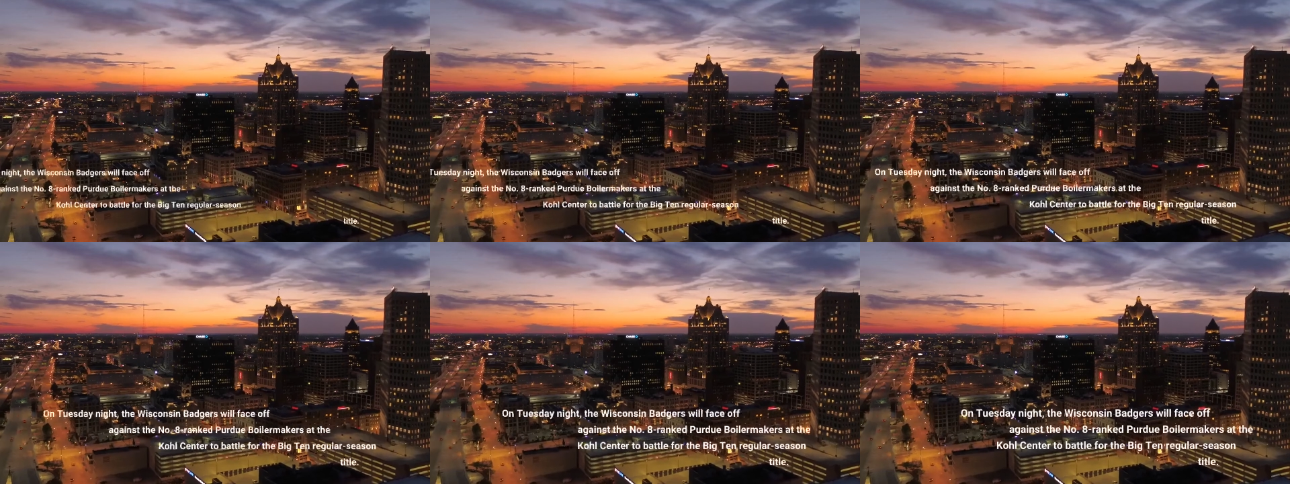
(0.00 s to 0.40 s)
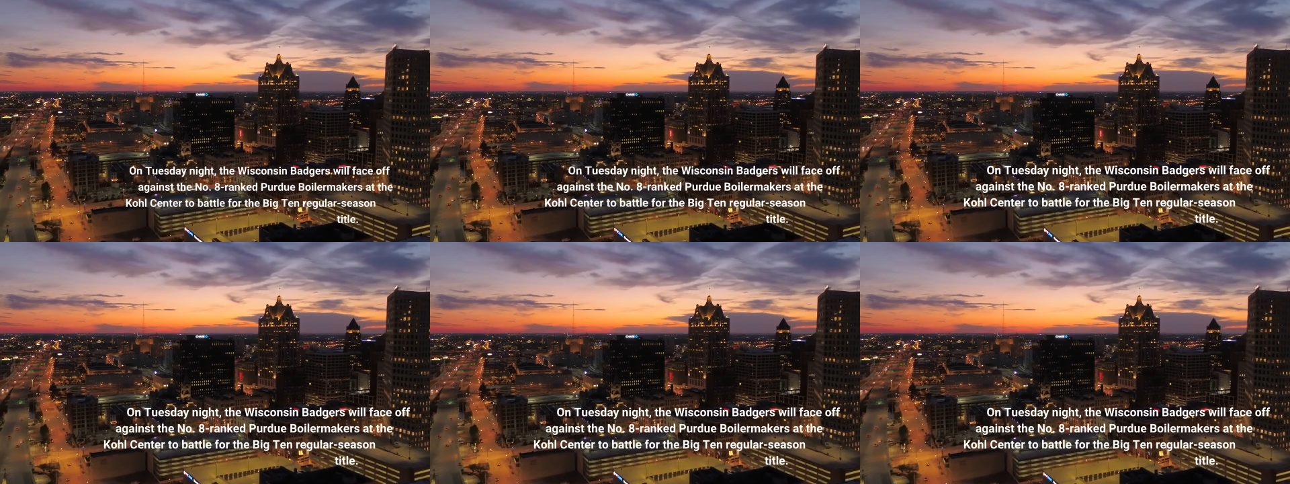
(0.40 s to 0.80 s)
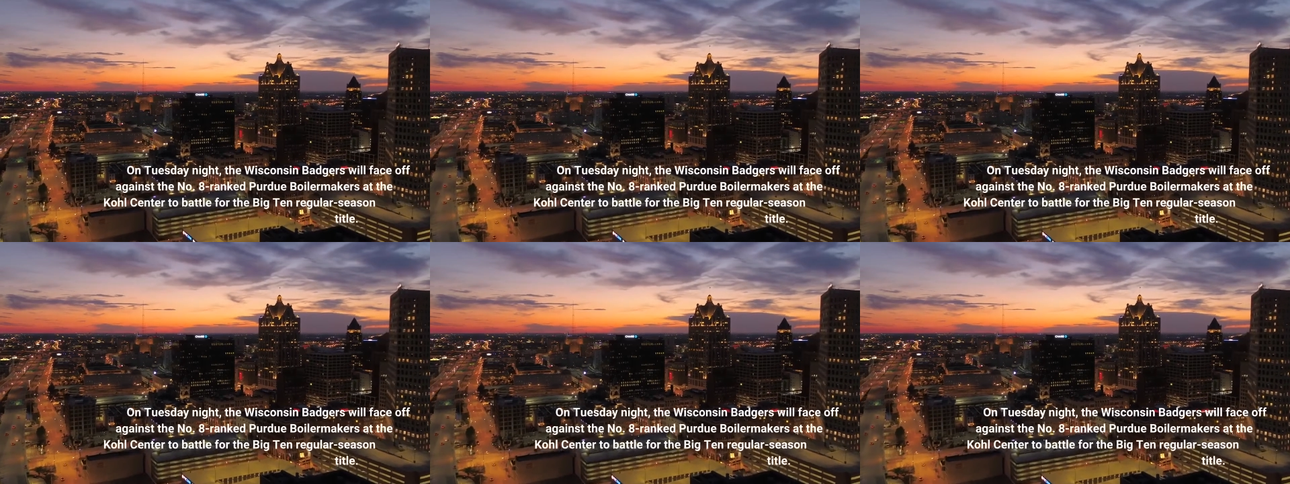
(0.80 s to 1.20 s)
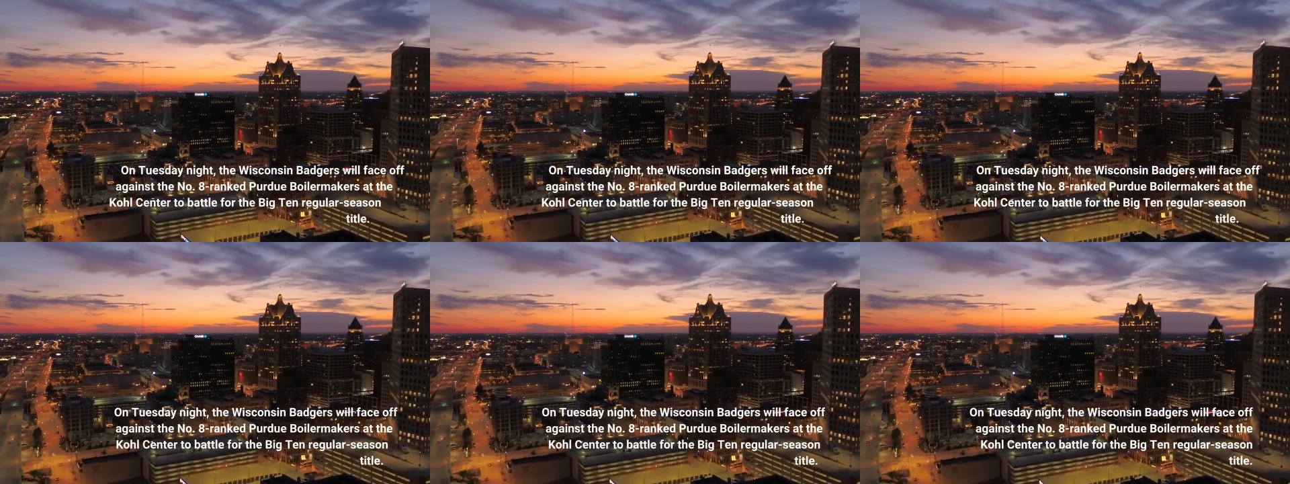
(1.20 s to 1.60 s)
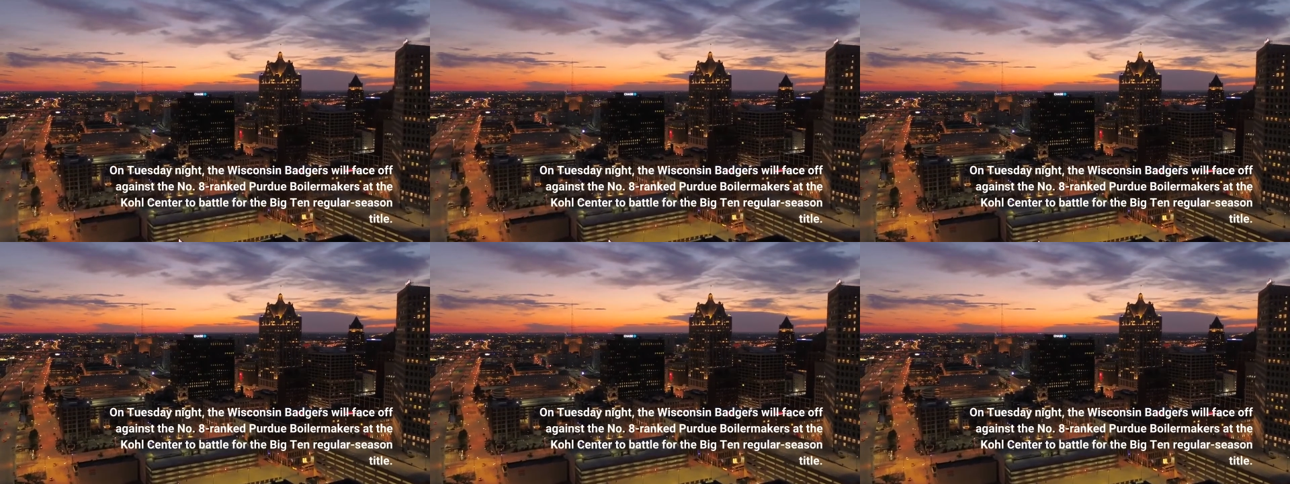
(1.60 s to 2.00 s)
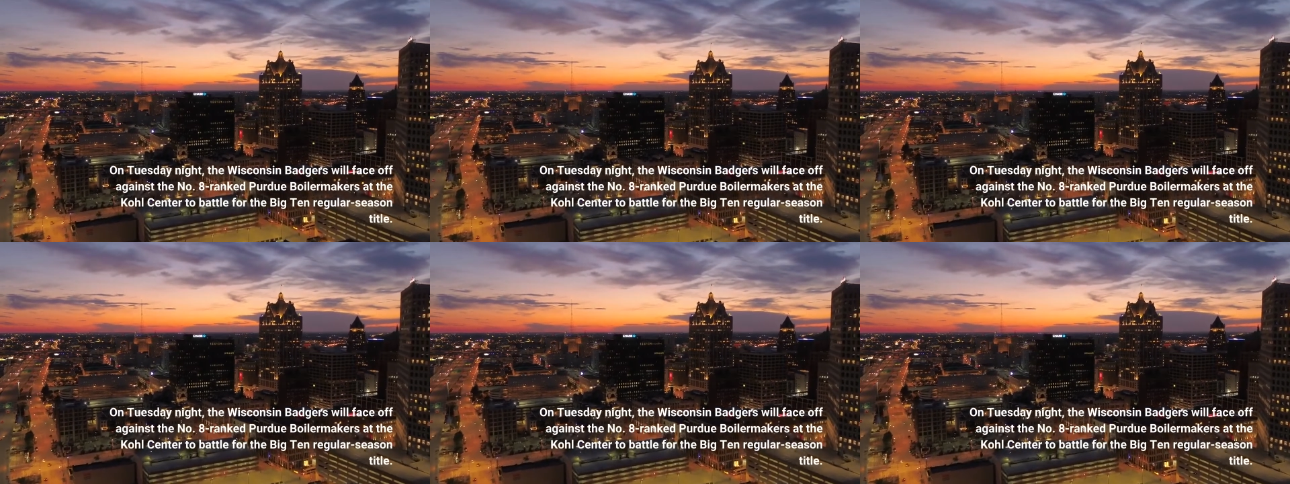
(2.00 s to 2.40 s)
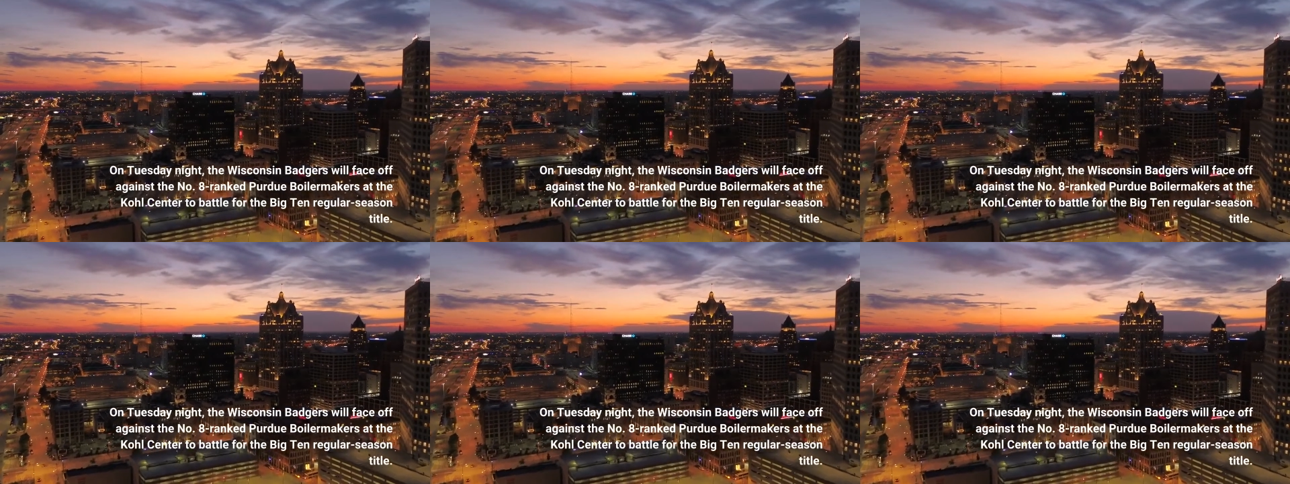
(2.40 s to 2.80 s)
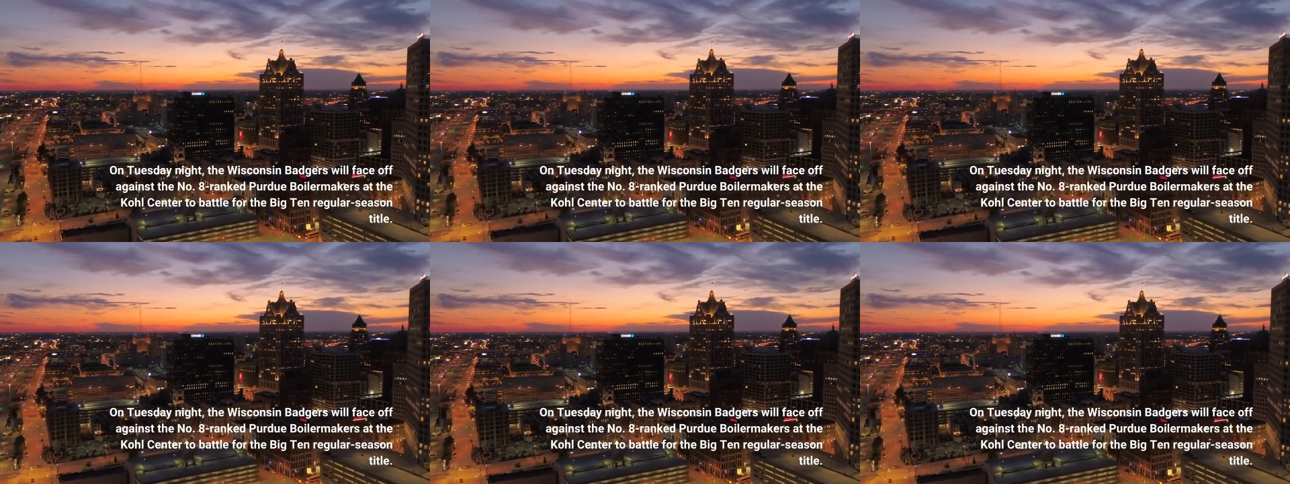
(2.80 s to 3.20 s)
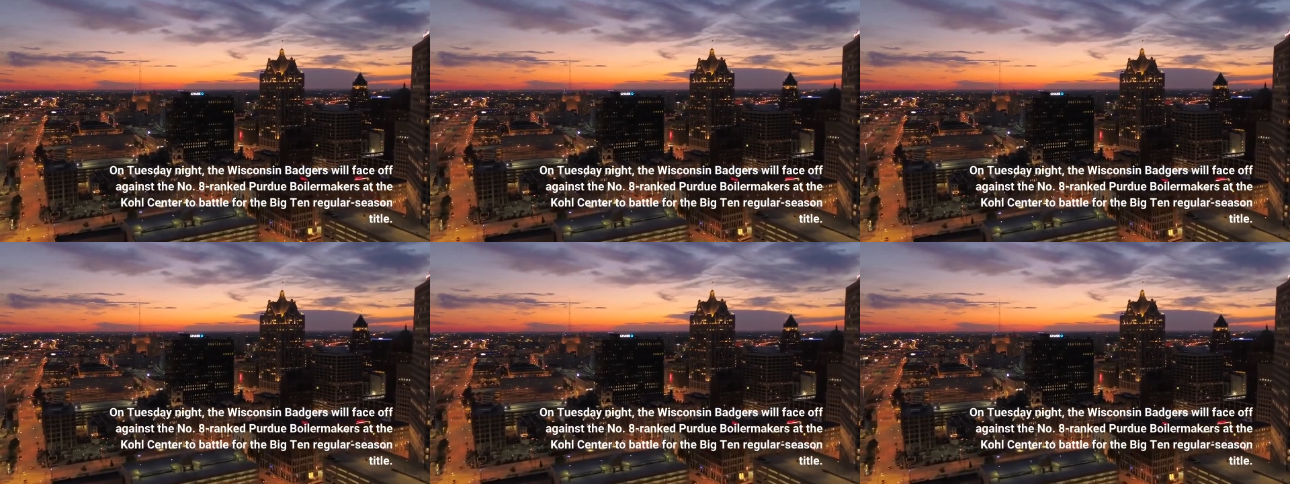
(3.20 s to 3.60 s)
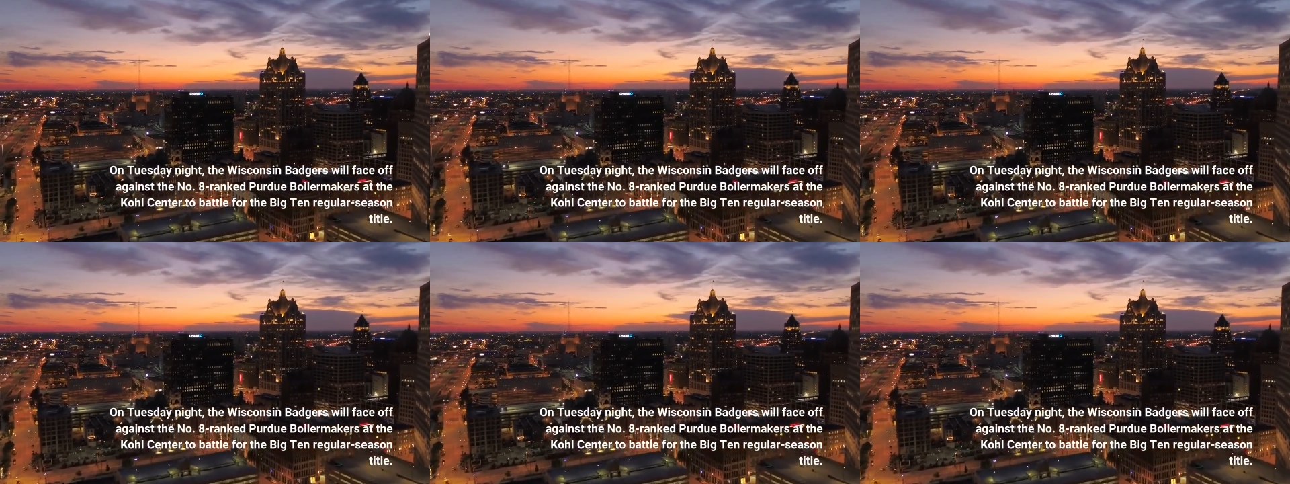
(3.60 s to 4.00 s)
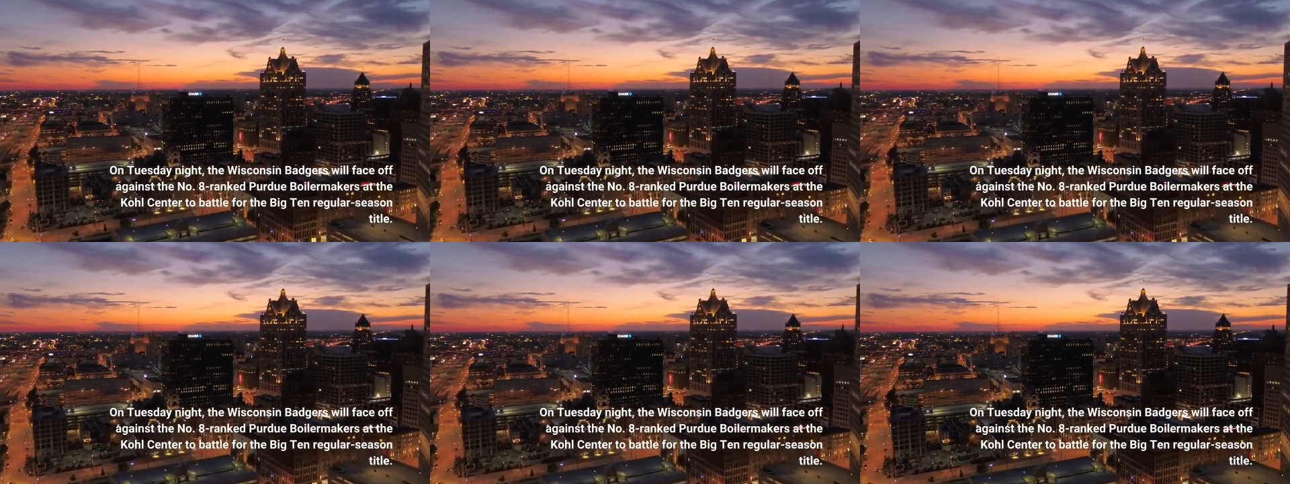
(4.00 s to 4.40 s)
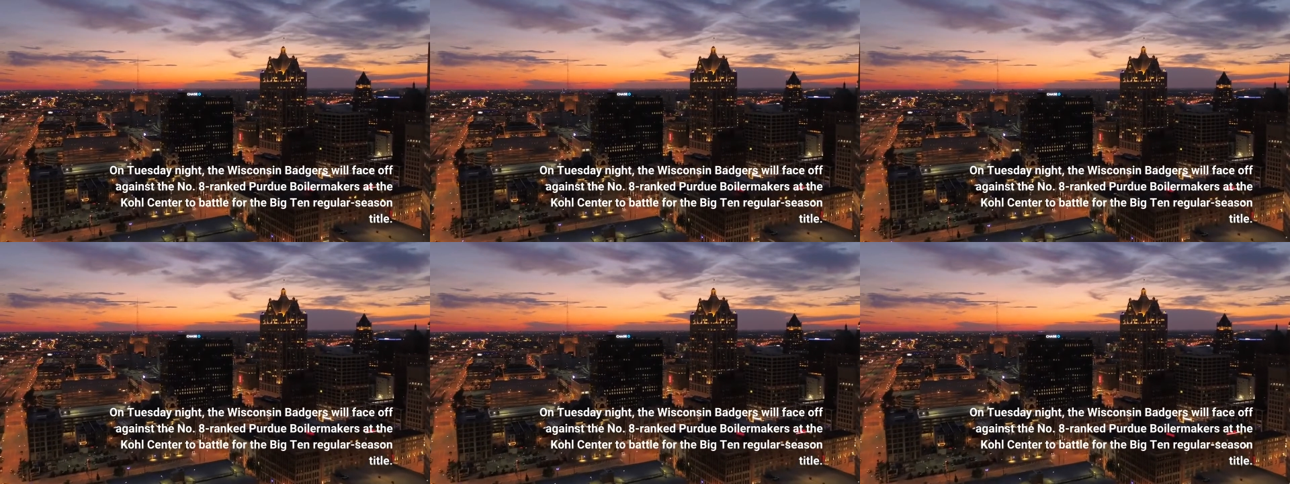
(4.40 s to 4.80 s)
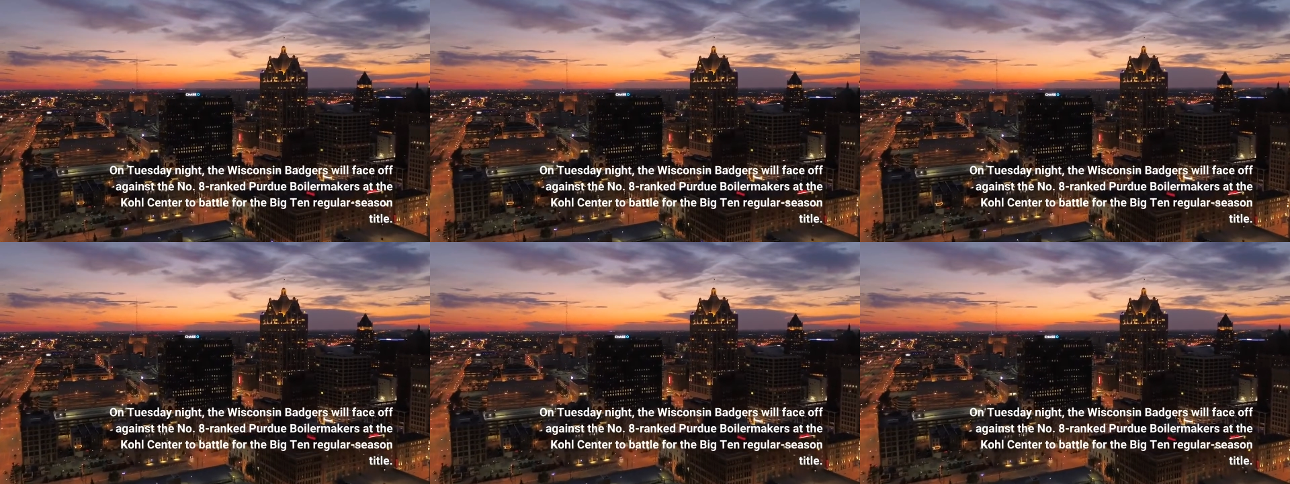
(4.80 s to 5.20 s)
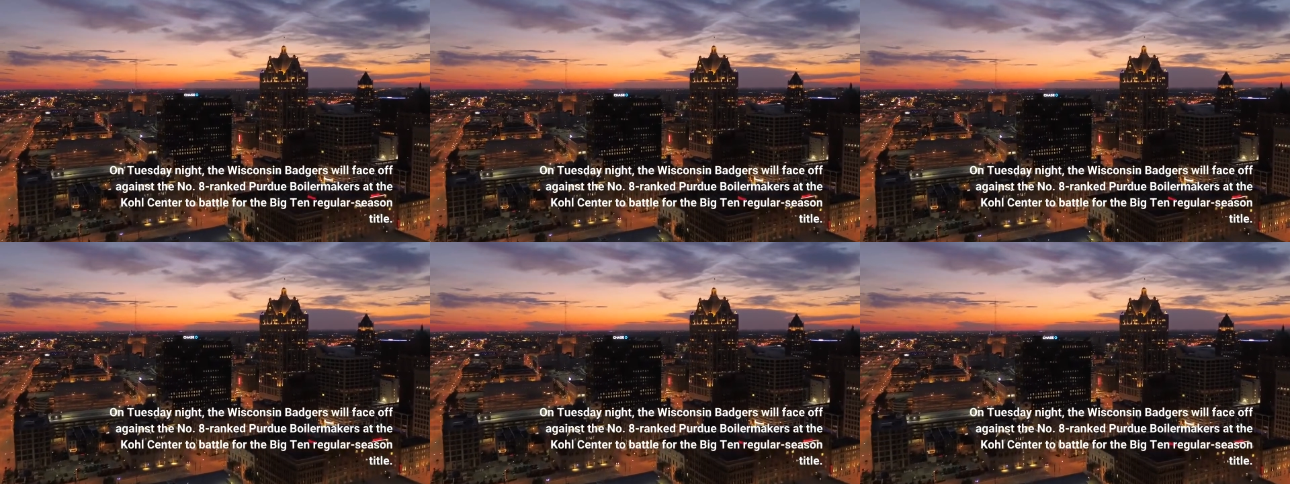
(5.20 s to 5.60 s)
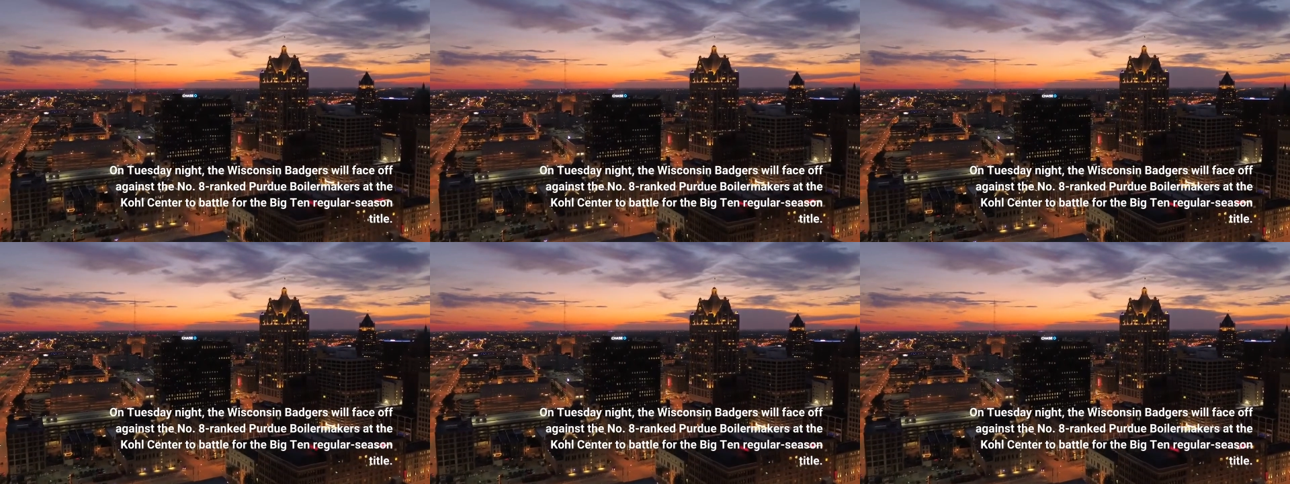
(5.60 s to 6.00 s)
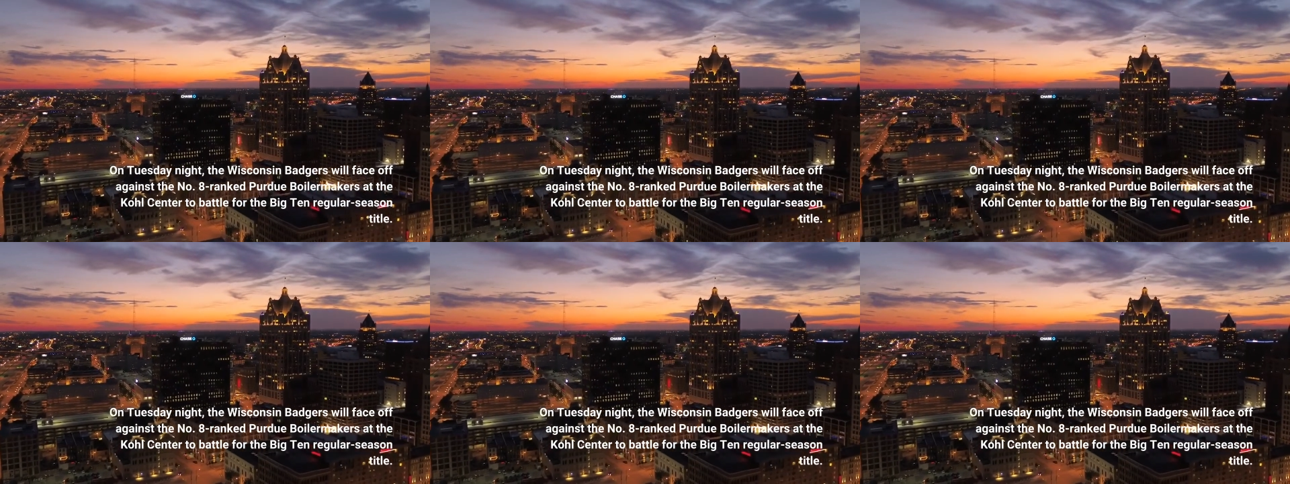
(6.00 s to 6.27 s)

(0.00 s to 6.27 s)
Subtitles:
(no speaker visible)